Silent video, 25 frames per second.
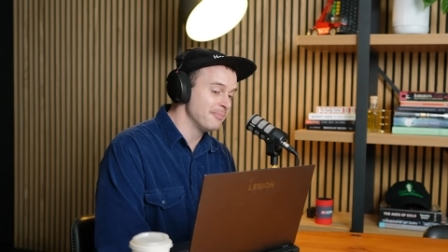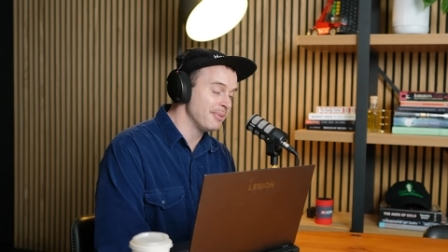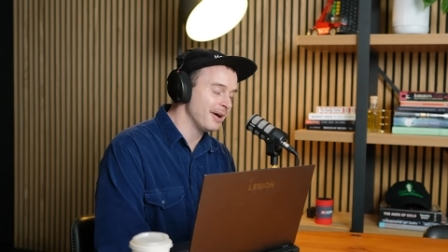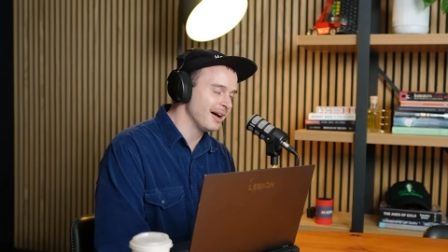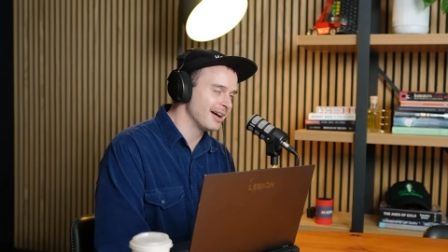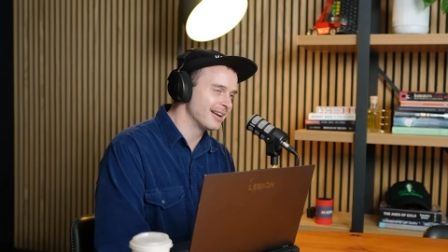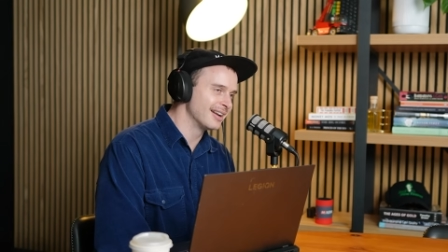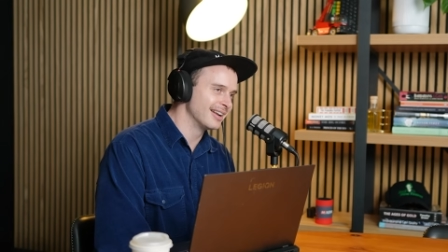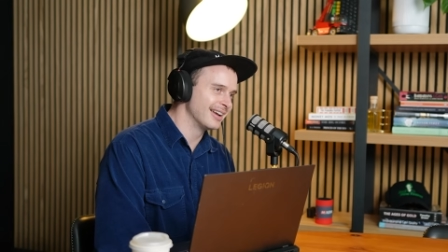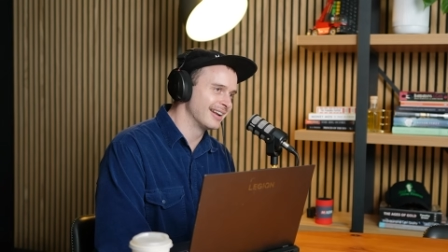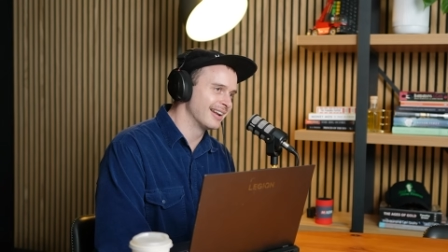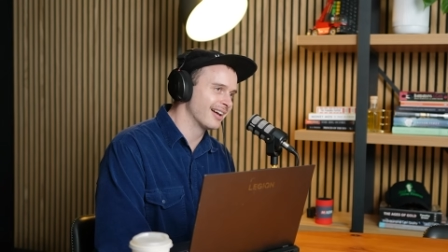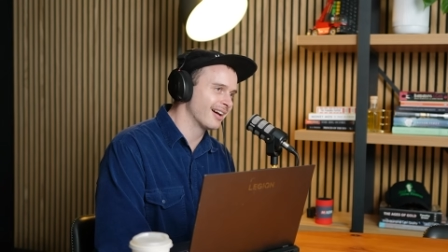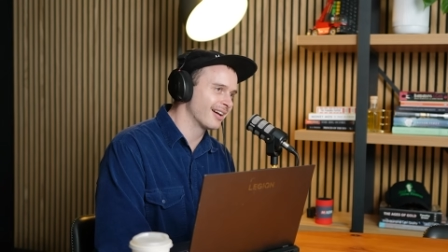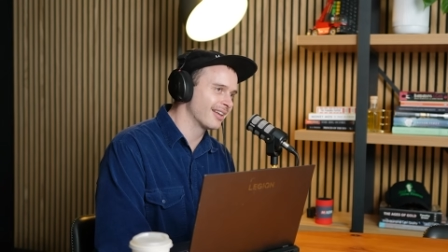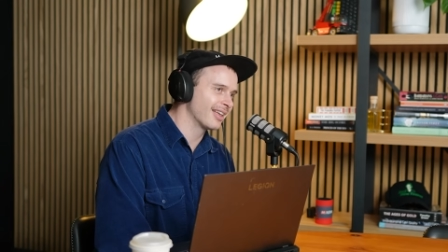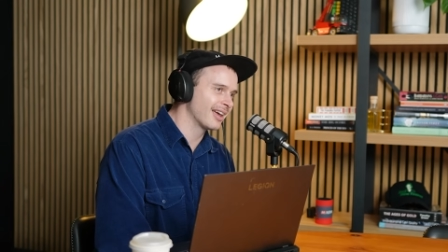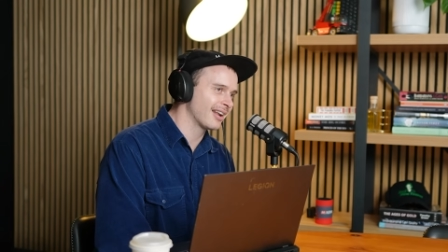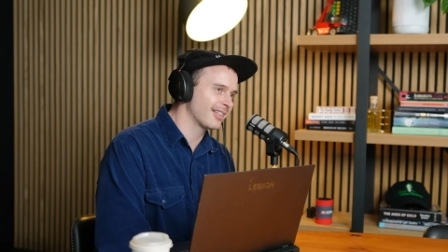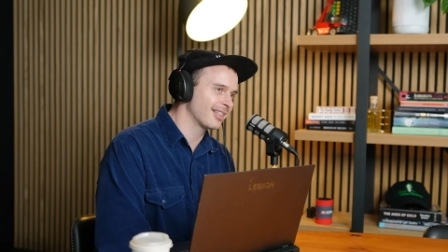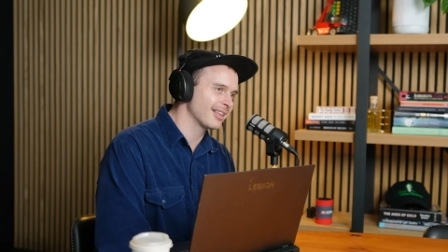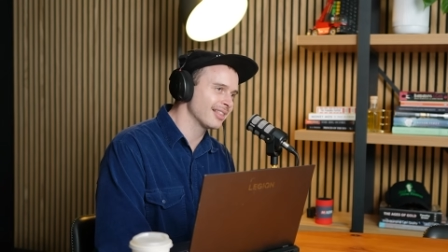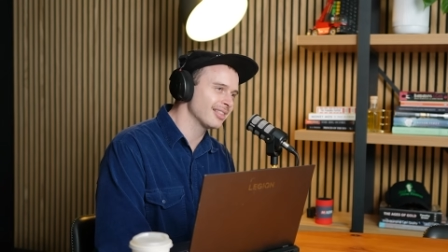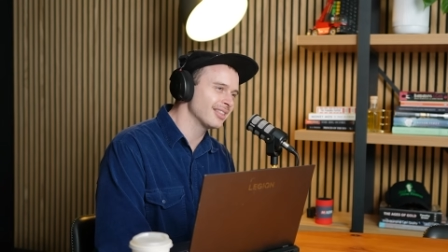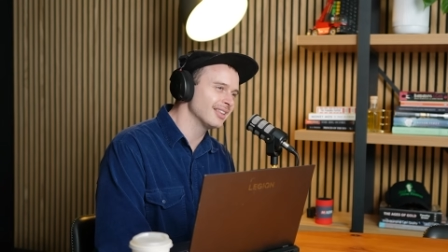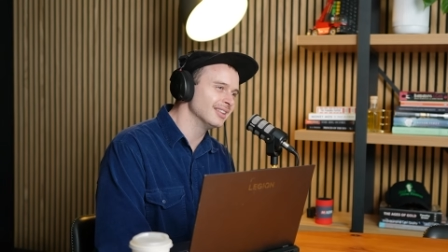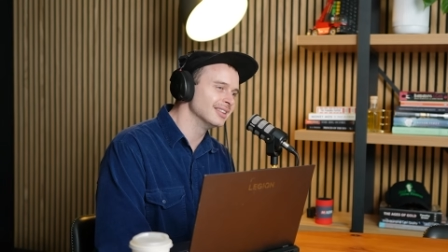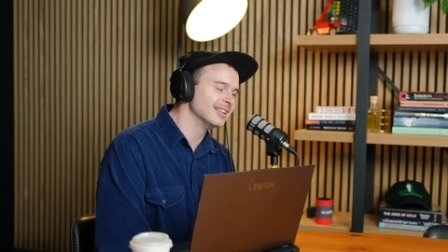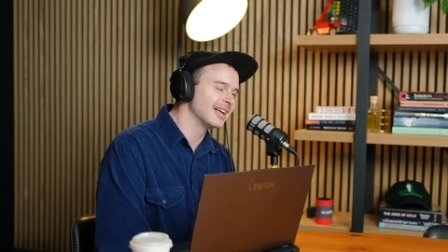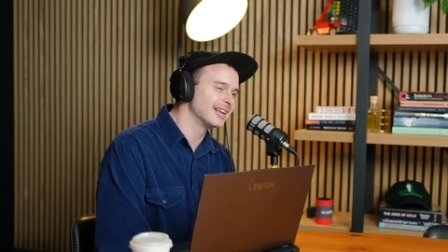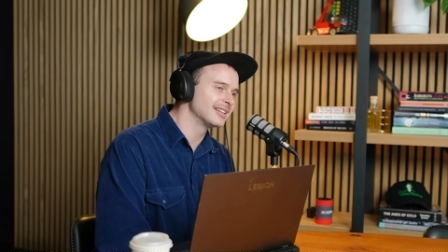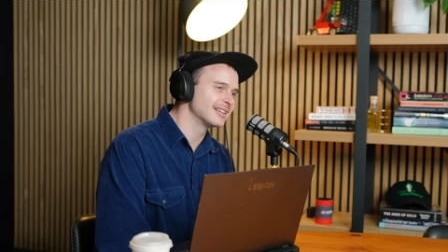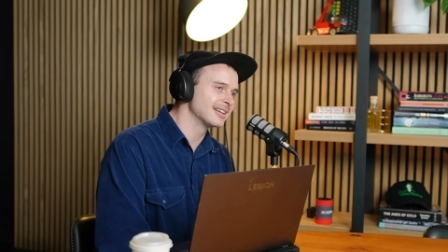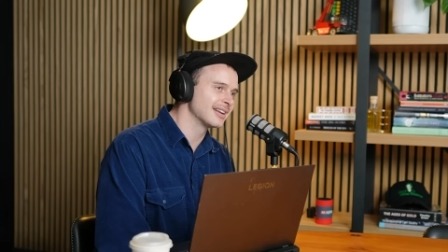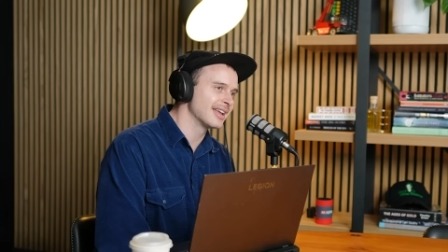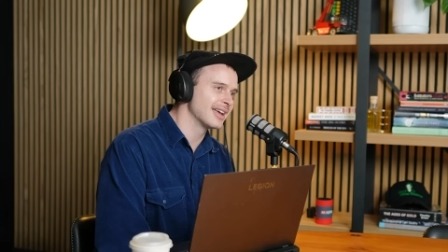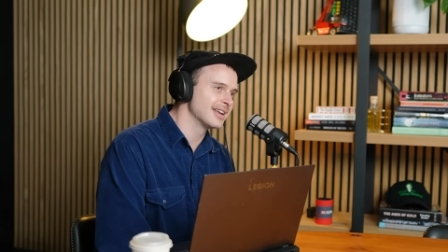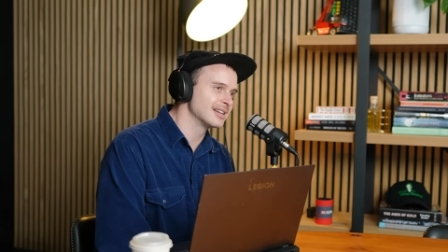I think the
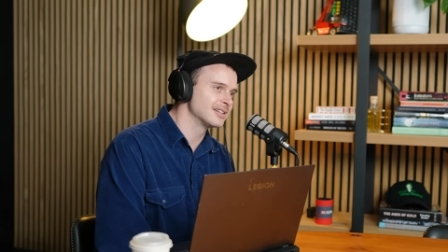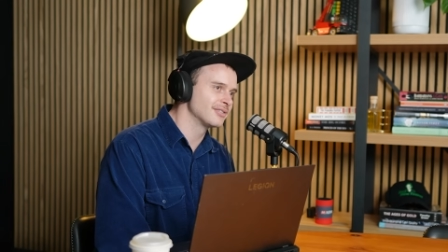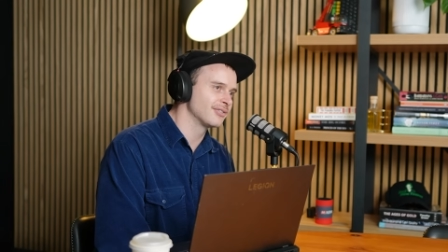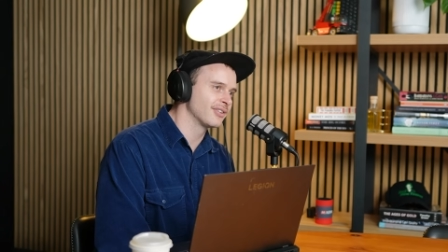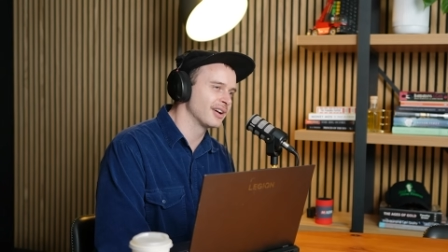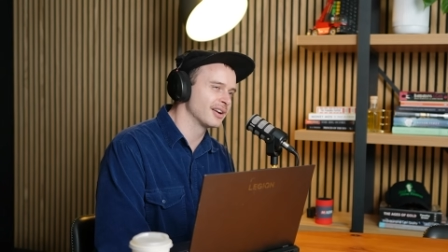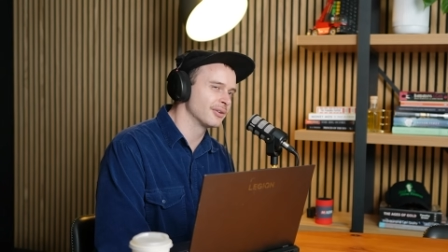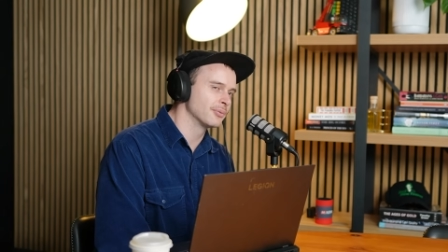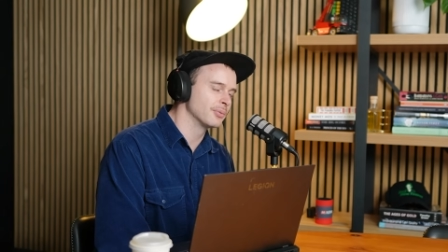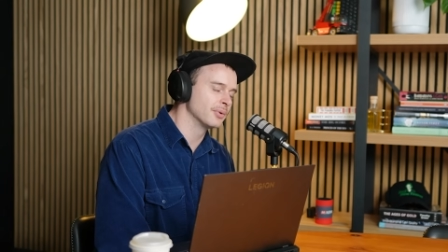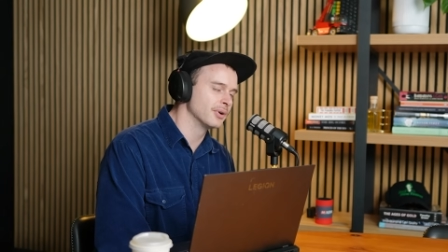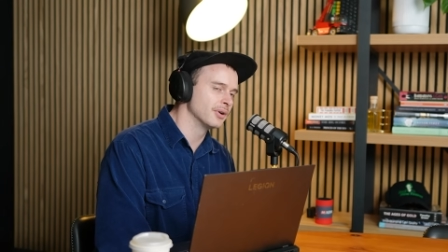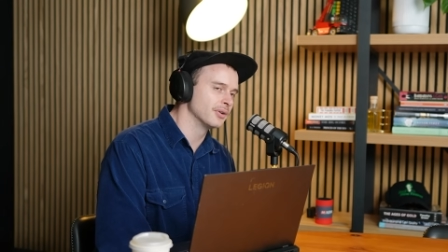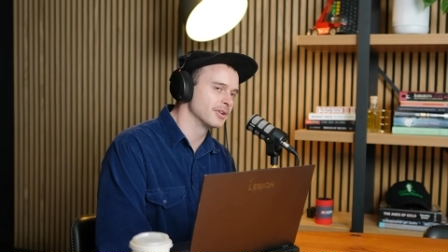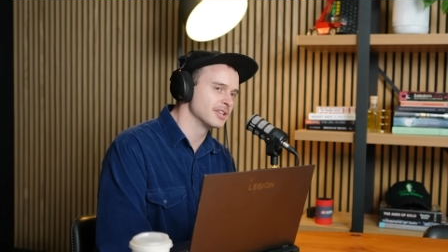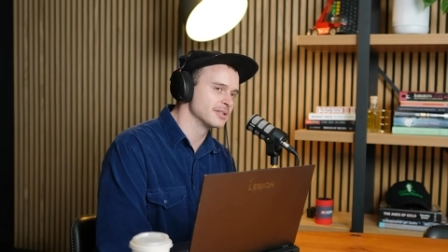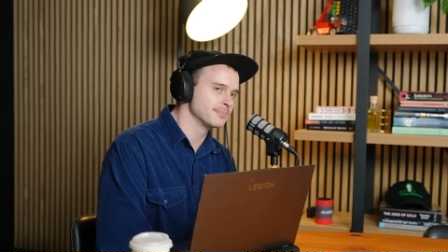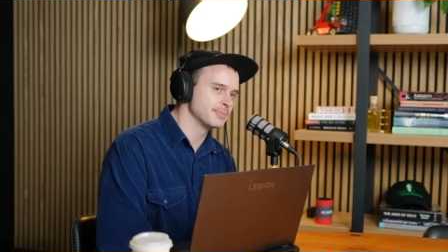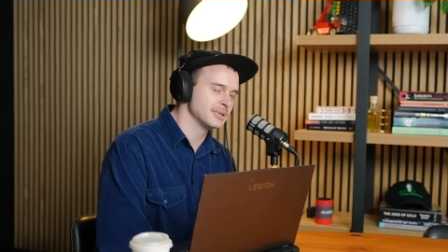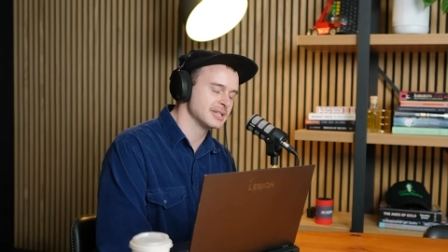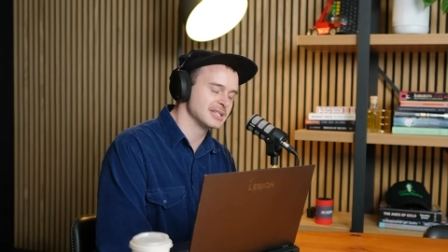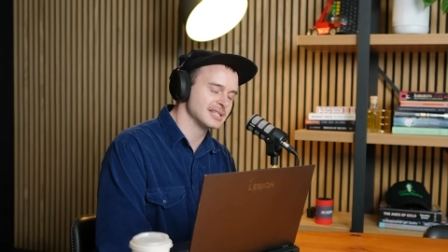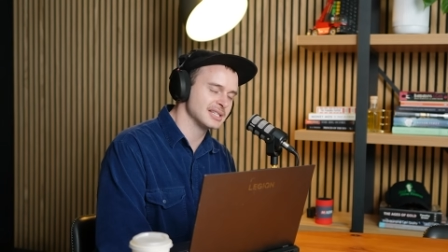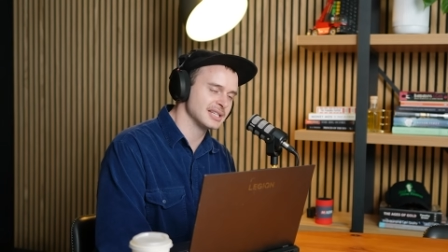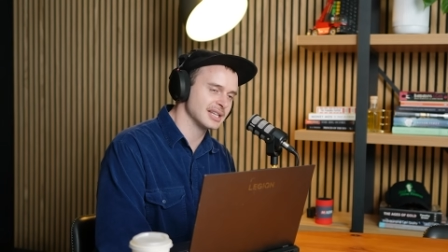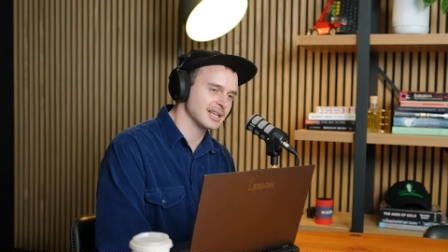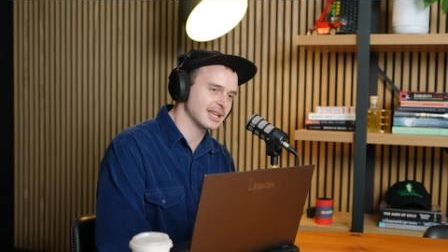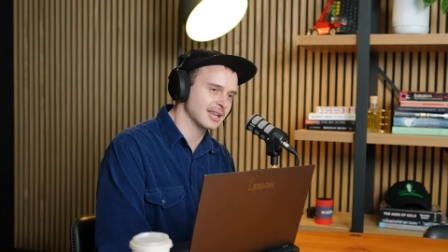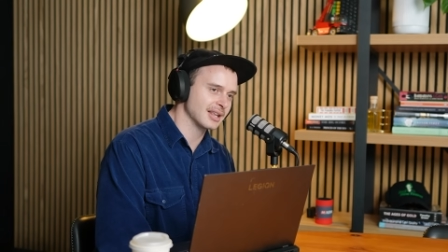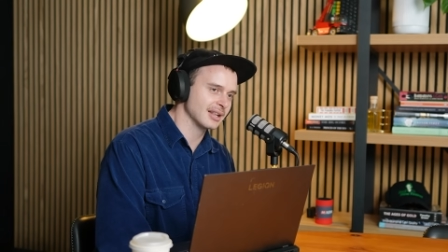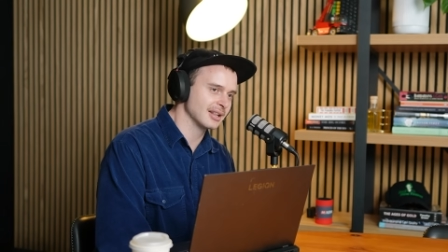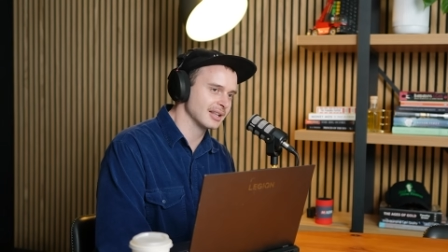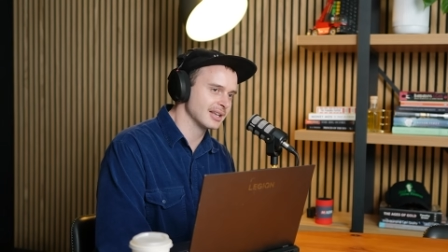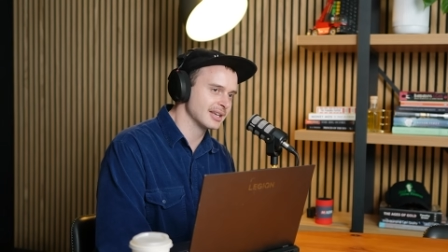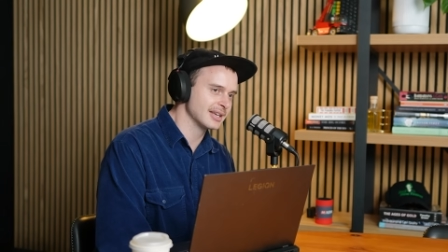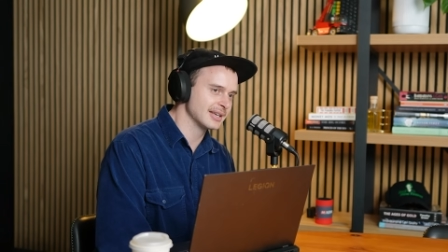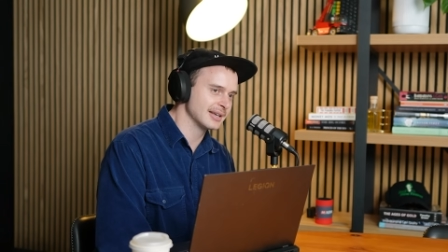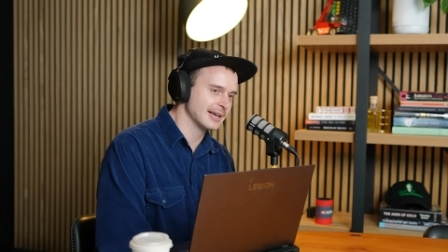London hedge fund world is
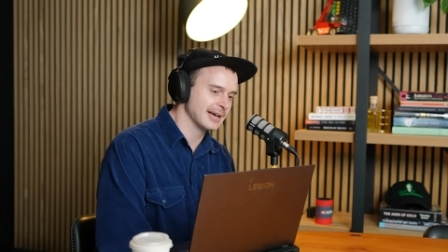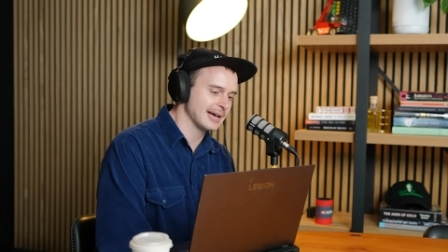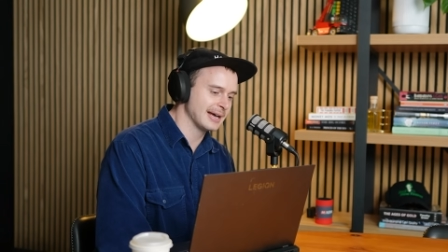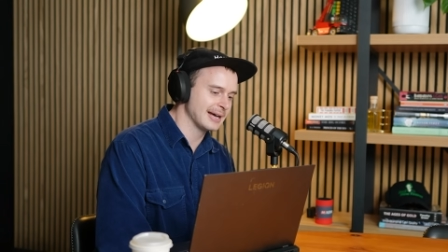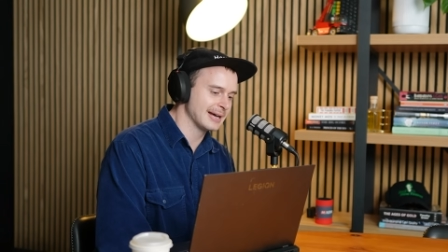particularly